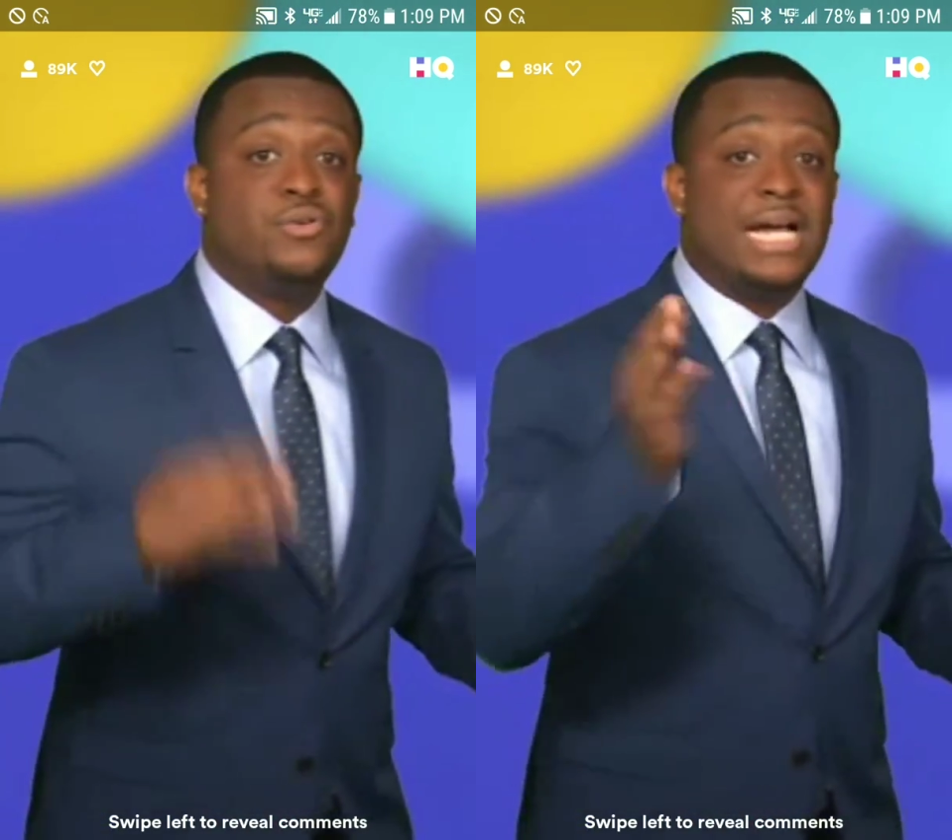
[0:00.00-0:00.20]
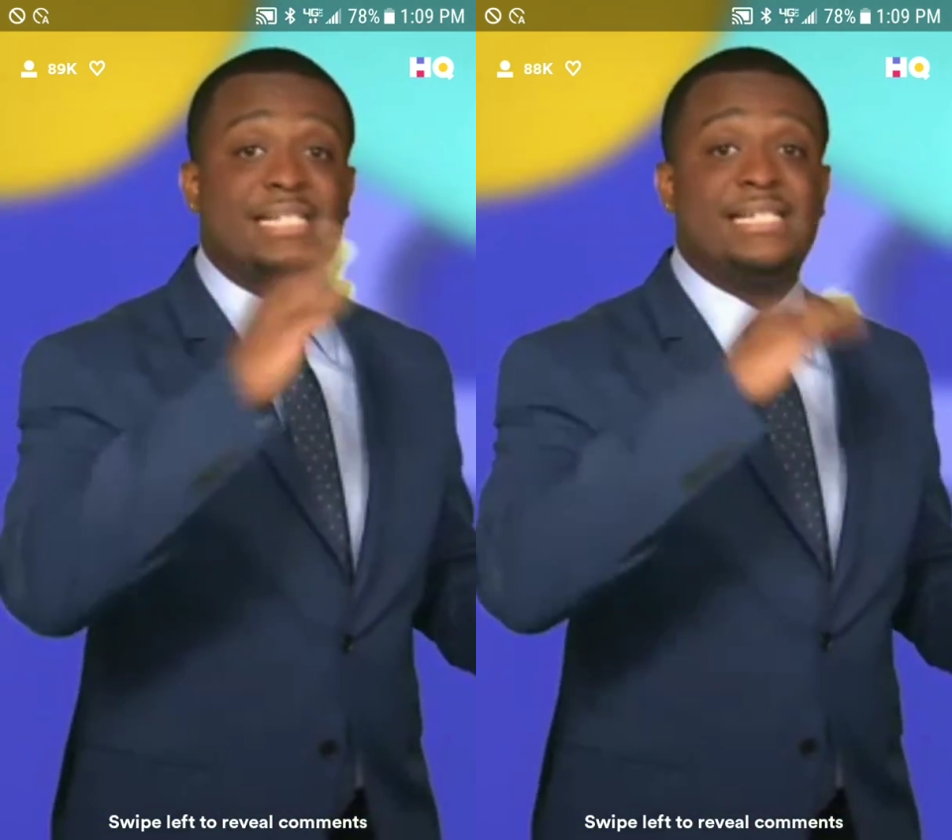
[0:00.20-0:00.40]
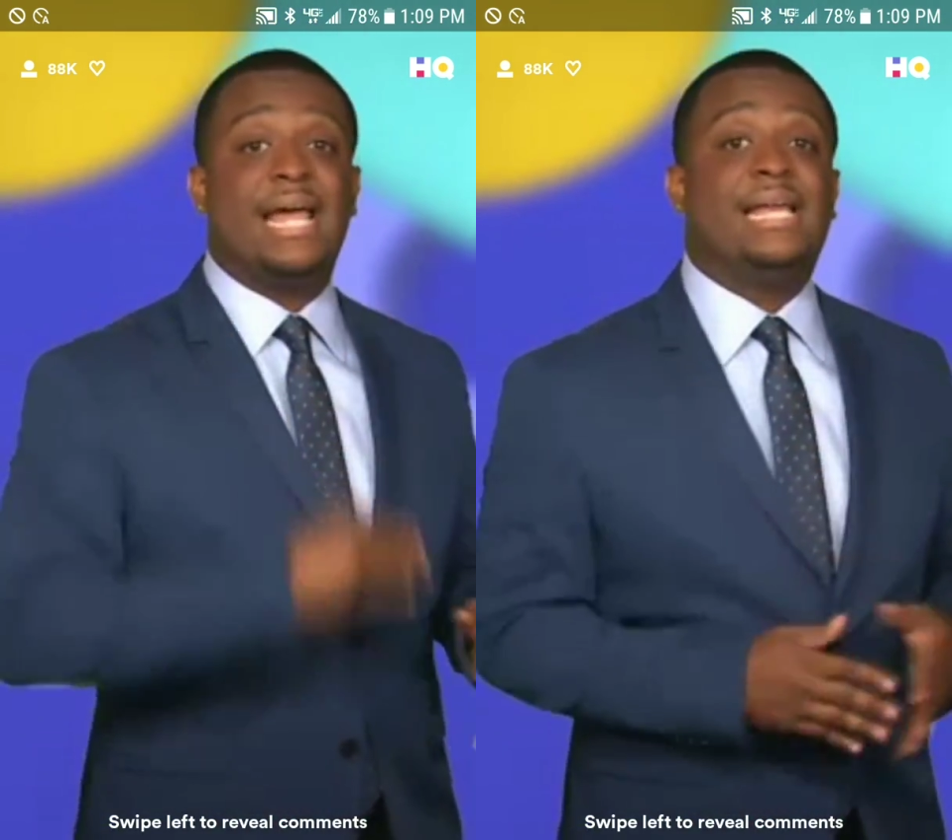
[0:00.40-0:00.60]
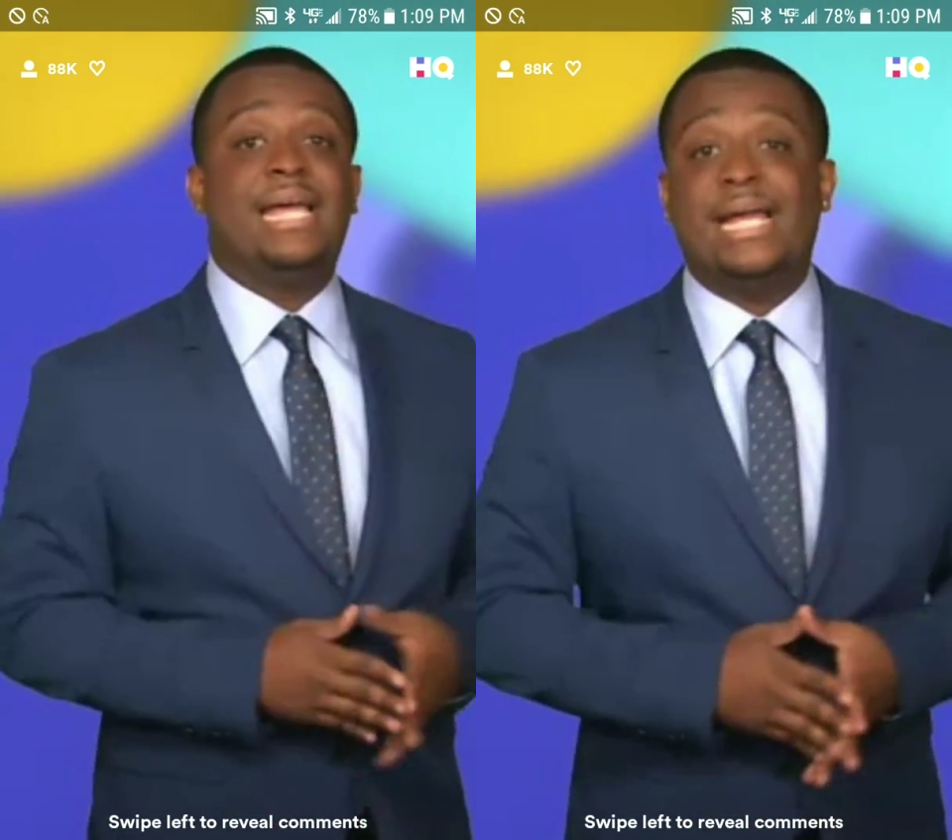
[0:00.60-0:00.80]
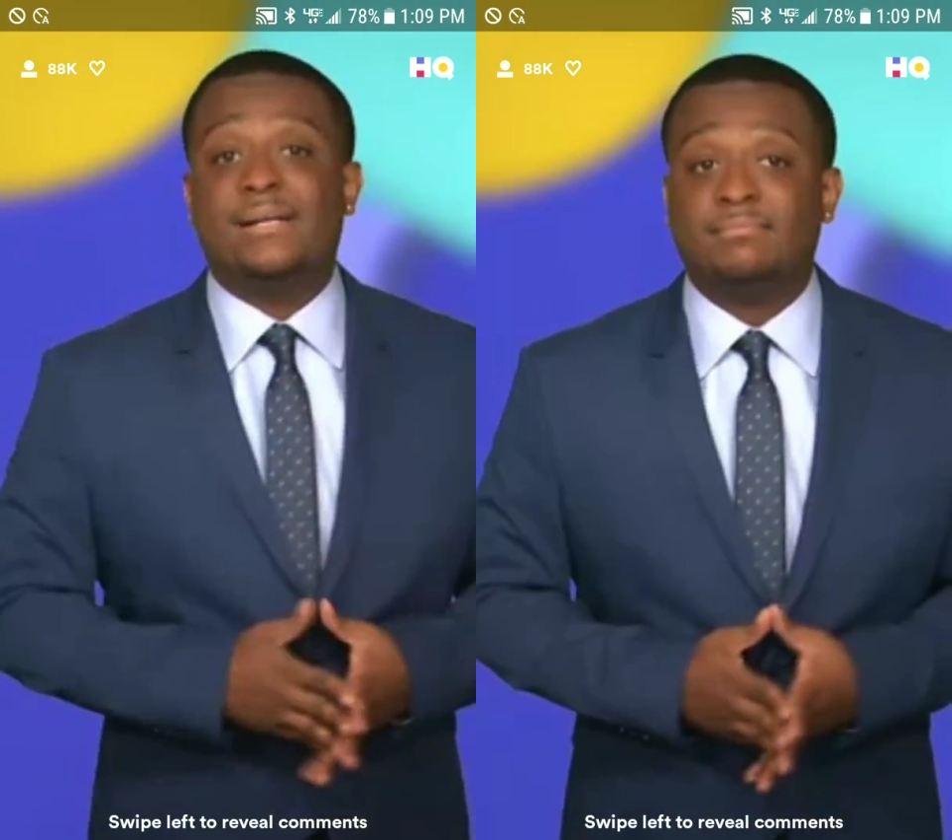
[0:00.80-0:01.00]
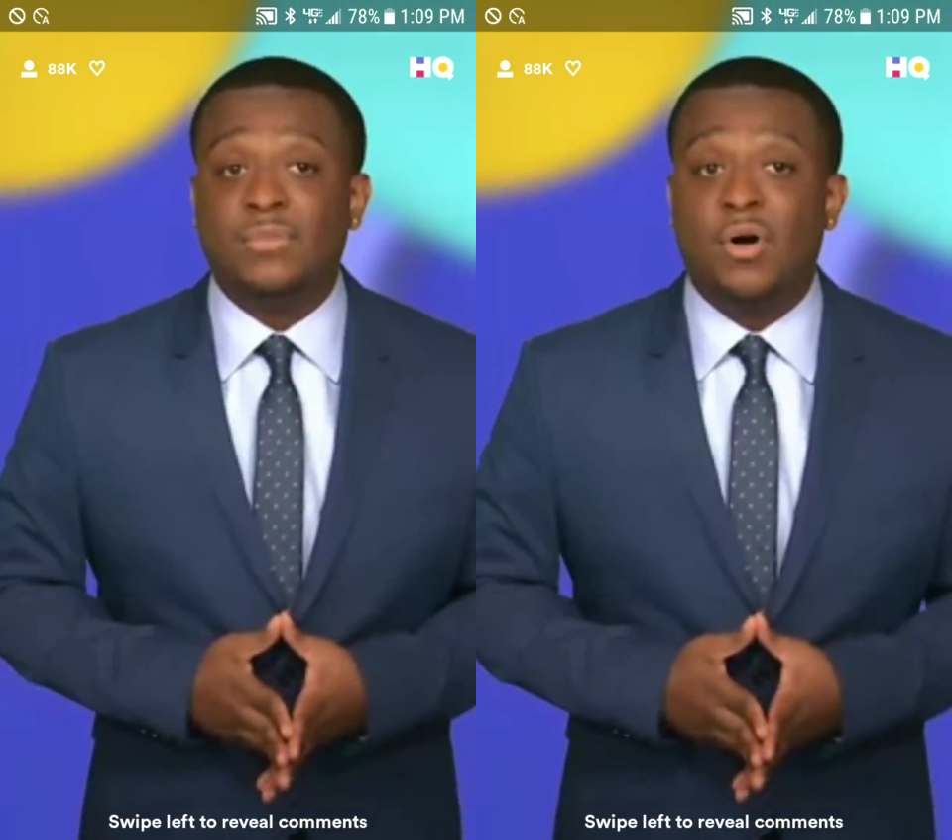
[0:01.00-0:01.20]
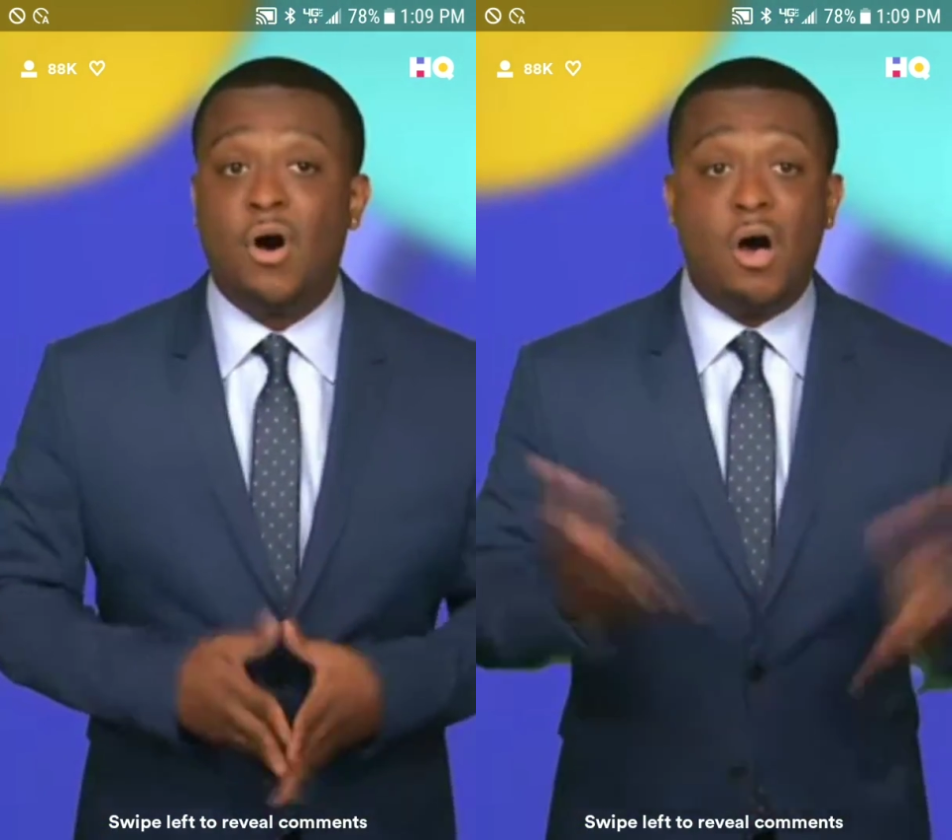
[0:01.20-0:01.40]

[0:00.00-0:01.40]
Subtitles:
to 1988,